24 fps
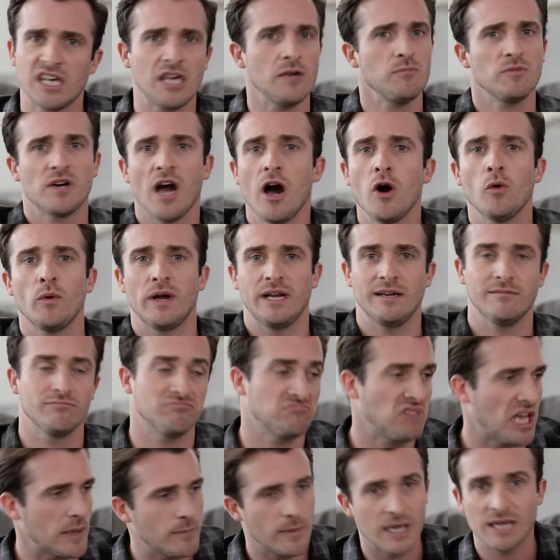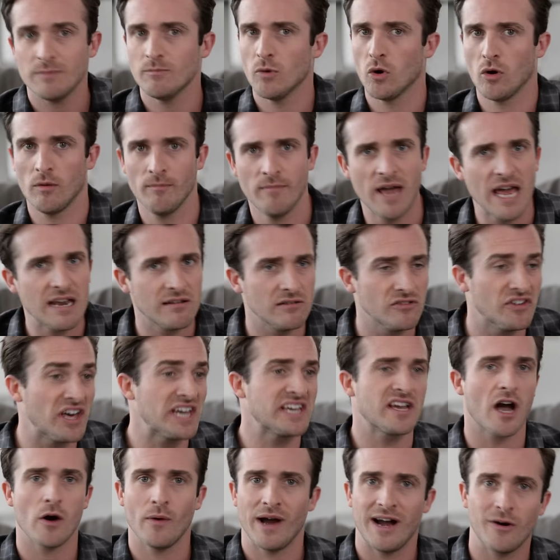keep going, they meet more men, they
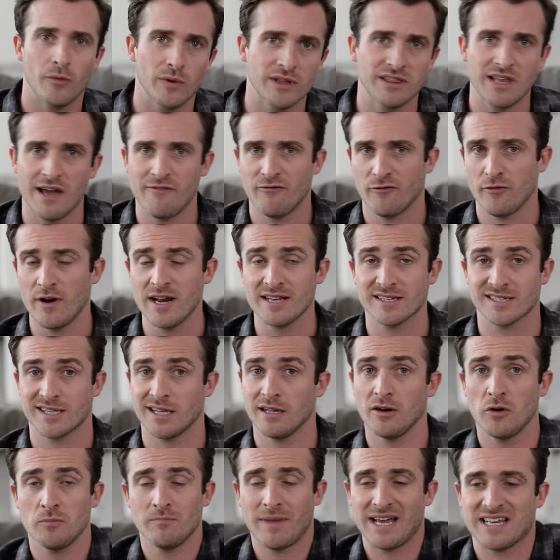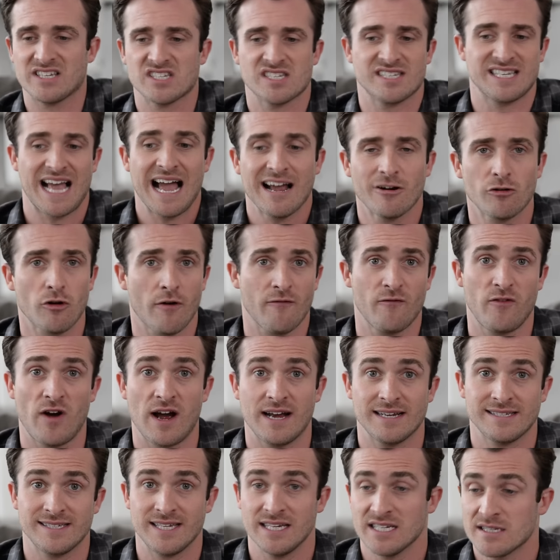go out with their friends, they don't make
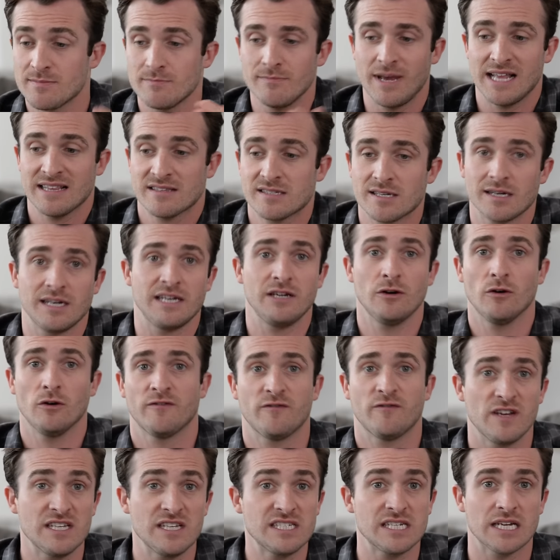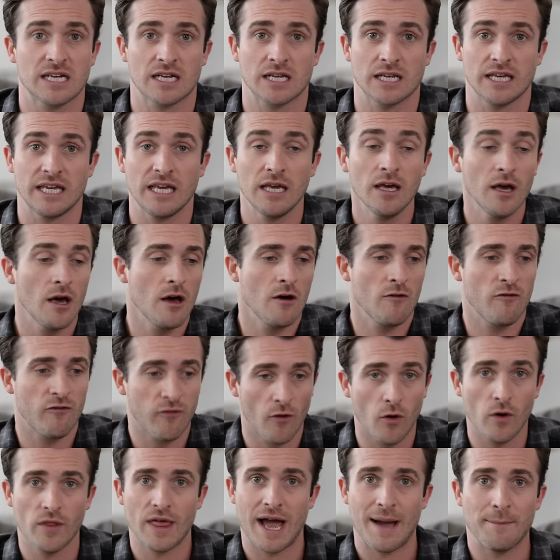sacrifices mentally or physically
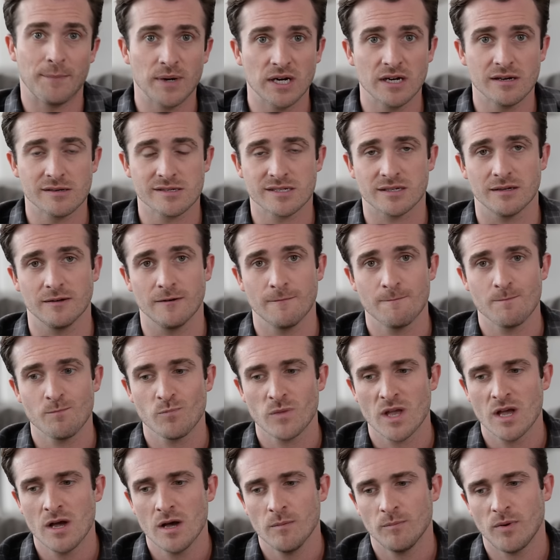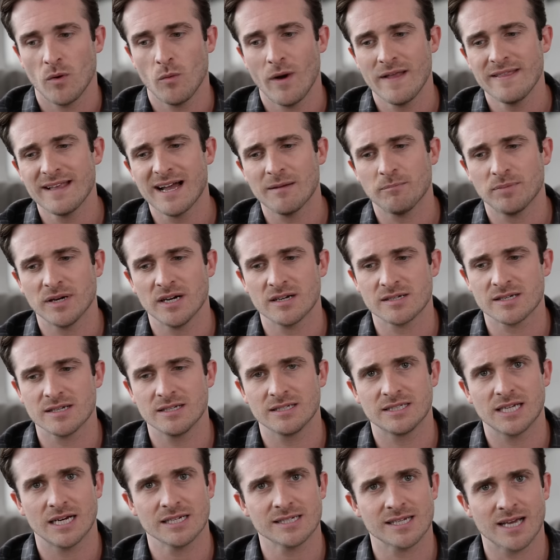for that person. But when that person
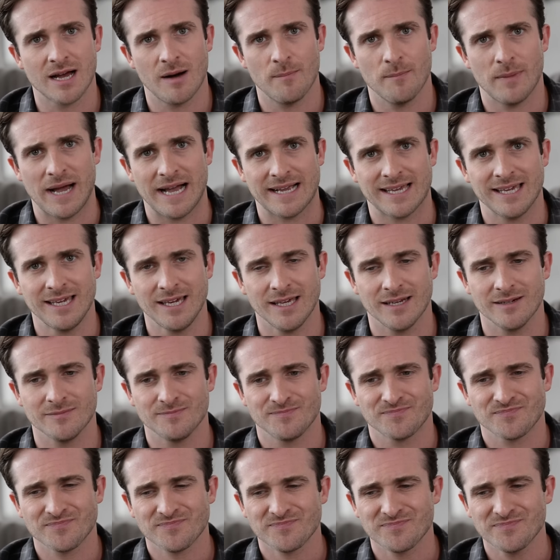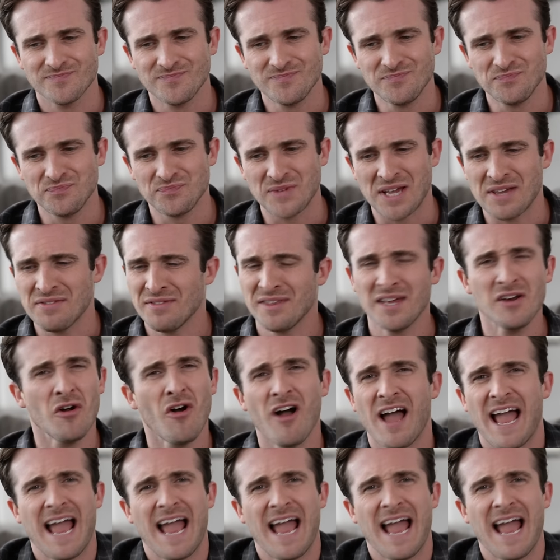does come back in, they're not